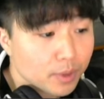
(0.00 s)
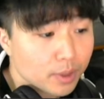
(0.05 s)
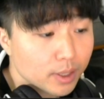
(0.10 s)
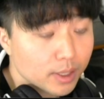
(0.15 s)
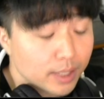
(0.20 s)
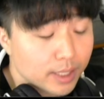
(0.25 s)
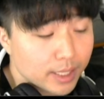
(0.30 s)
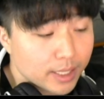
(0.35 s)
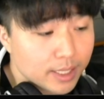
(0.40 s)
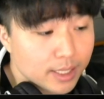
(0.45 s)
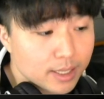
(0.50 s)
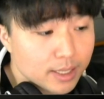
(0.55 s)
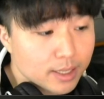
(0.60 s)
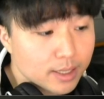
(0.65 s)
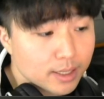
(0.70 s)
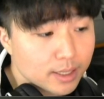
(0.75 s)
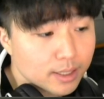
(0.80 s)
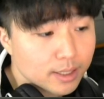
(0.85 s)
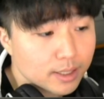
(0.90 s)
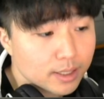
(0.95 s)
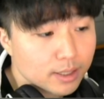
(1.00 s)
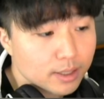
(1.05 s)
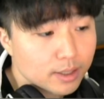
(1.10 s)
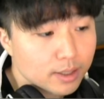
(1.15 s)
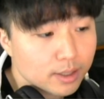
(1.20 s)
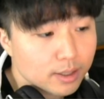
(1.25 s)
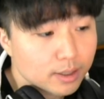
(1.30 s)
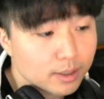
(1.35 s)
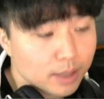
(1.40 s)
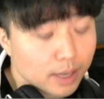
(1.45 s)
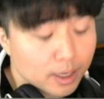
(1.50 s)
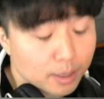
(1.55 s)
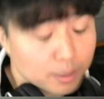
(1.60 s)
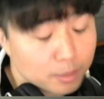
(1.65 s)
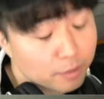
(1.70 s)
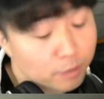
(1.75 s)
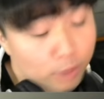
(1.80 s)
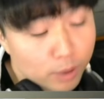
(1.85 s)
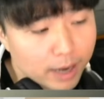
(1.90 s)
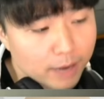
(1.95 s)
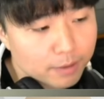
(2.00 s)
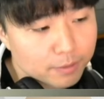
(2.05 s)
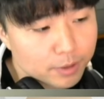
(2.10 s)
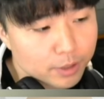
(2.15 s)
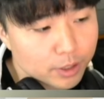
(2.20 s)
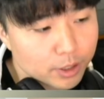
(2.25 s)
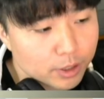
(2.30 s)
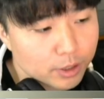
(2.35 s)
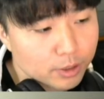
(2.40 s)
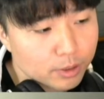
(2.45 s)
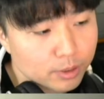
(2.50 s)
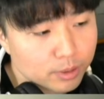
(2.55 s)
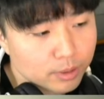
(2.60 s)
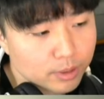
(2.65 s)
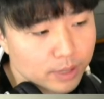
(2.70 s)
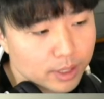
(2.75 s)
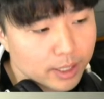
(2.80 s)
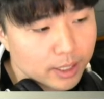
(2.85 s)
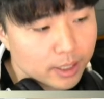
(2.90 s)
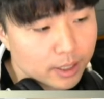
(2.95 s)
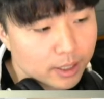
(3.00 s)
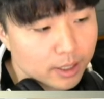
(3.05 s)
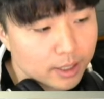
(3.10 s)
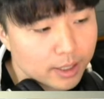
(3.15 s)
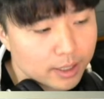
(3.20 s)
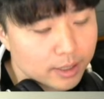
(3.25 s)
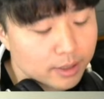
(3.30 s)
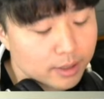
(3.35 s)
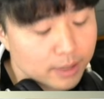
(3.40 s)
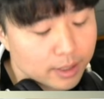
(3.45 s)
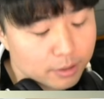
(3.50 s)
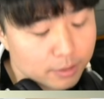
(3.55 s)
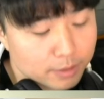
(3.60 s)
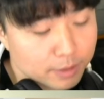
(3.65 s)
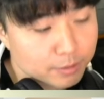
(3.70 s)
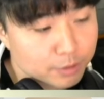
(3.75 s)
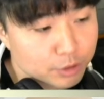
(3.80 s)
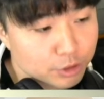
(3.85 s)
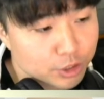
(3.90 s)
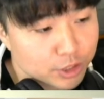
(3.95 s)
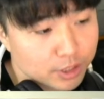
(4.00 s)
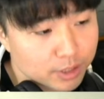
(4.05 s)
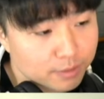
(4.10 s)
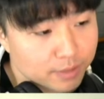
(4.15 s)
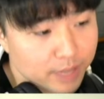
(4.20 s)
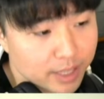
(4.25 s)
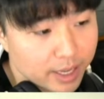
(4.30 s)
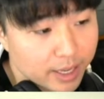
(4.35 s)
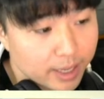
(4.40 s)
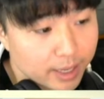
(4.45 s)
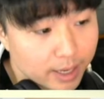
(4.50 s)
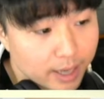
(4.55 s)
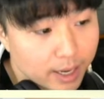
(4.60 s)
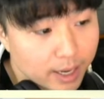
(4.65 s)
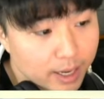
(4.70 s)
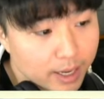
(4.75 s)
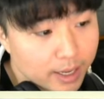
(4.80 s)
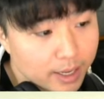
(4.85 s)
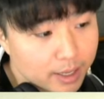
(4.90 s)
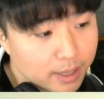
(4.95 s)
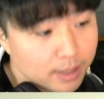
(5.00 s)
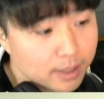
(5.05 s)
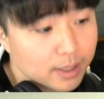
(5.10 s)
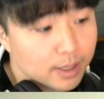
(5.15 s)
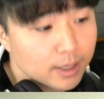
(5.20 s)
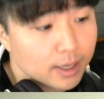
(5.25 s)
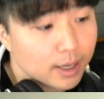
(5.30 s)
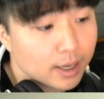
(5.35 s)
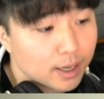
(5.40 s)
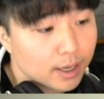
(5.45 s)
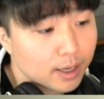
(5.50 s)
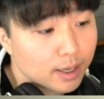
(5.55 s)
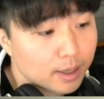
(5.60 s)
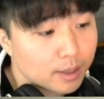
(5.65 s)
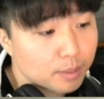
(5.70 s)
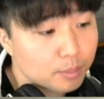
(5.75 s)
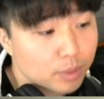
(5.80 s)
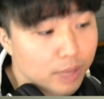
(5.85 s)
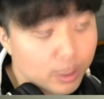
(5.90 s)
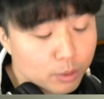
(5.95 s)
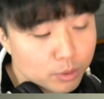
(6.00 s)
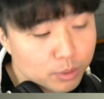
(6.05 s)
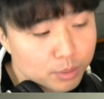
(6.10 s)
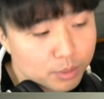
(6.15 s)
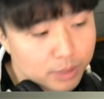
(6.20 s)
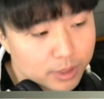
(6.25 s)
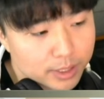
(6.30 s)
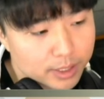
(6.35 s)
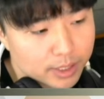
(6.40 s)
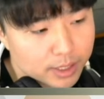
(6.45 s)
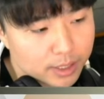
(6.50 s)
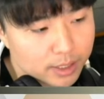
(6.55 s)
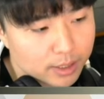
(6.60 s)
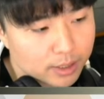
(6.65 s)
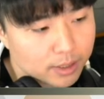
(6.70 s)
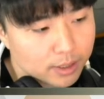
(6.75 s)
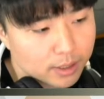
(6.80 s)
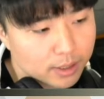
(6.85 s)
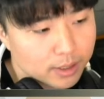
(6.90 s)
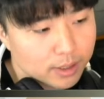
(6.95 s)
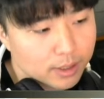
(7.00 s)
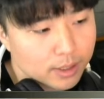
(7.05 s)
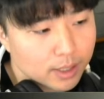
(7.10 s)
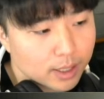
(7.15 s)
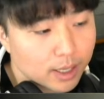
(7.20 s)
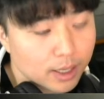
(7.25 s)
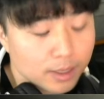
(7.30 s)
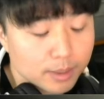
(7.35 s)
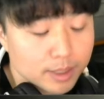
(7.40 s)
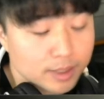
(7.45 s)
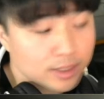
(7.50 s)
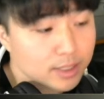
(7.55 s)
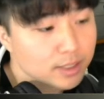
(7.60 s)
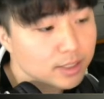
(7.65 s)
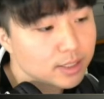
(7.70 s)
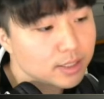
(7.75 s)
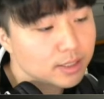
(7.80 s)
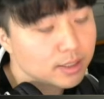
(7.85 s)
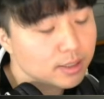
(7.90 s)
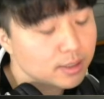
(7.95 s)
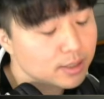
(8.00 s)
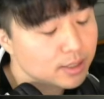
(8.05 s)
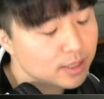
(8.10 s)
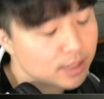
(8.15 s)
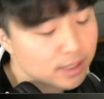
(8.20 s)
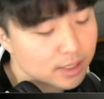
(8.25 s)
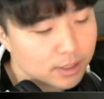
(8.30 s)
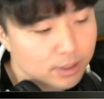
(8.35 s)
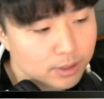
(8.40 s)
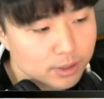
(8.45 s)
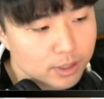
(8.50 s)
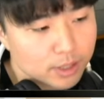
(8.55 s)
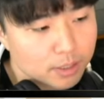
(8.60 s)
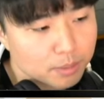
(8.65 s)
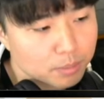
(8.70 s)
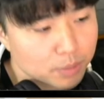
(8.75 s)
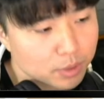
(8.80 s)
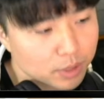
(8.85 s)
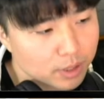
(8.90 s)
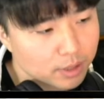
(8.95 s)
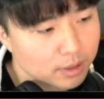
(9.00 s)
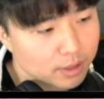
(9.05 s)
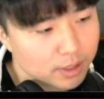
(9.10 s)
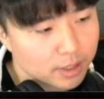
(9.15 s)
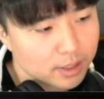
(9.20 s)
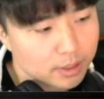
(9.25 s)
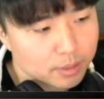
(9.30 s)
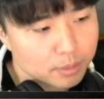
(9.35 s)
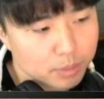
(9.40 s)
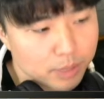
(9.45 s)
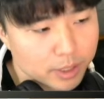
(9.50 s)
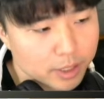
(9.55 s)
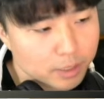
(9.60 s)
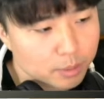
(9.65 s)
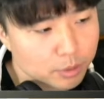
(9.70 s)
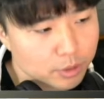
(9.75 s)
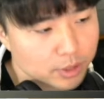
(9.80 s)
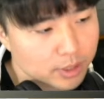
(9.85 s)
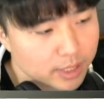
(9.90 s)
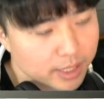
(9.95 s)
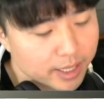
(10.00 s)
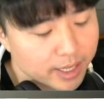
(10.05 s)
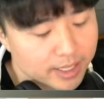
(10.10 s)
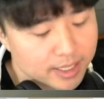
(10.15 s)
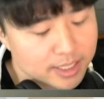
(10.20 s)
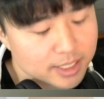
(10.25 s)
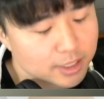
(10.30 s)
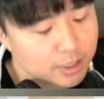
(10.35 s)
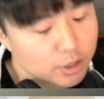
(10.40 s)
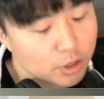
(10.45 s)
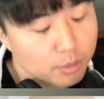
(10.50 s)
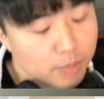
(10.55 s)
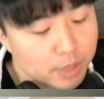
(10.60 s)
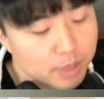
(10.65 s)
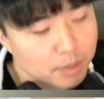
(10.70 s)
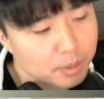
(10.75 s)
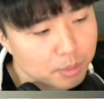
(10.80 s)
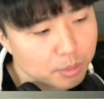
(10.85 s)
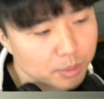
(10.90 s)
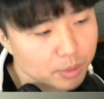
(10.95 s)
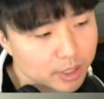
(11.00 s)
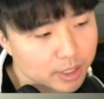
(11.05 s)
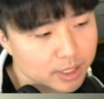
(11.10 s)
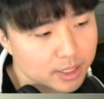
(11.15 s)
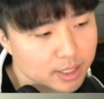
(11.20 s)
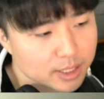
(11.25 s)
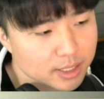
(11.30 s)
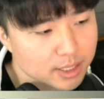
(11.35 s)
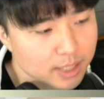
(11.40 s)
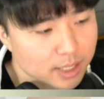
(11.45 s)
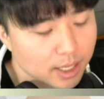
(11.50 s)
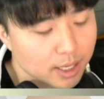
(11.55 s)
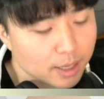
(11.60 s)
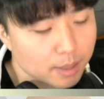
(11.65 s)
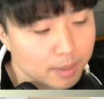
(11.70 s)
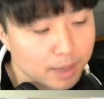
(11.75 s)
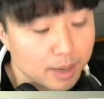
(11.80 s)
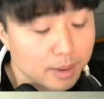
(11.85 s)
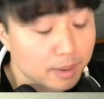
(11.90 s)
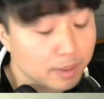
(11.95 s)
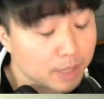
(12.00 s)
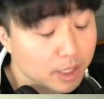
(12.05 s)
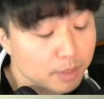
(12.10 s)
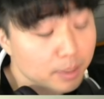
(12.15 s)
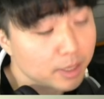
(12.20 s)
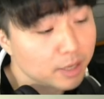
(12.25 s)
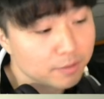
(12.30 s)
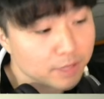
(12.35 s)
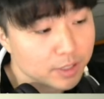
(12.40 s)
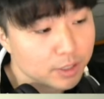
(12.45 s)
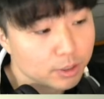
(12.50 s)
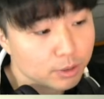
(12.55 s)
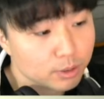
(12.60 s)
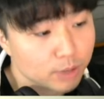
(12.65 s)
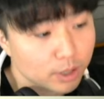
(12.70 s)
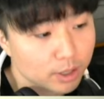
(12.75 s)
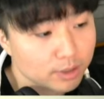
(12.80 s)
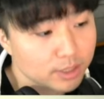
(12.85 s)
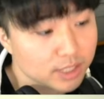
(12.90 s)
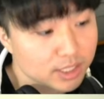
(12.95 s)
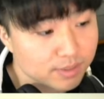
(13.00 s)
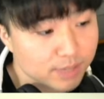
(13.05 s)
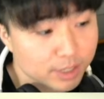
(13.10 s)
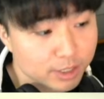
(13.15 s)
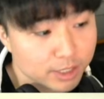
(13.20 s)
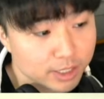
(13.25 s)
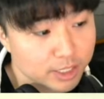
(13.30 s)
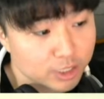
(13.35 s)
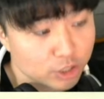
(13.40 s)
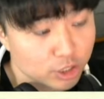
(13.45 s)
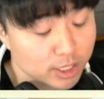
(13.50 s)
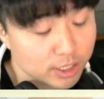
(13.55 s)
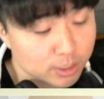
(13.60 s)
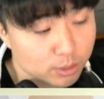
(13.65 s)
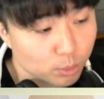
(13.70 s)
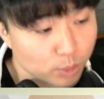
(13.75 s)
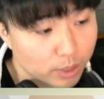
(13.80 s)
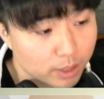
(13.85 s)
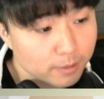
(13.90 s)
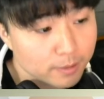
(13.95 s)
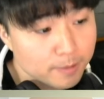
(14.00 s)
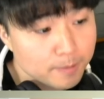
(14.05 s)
In Before AlphaGo and the revolution of the AI, Black would play here. And this is still completely playable today. I see so many people play this. I'm going to make a video on this variation as well.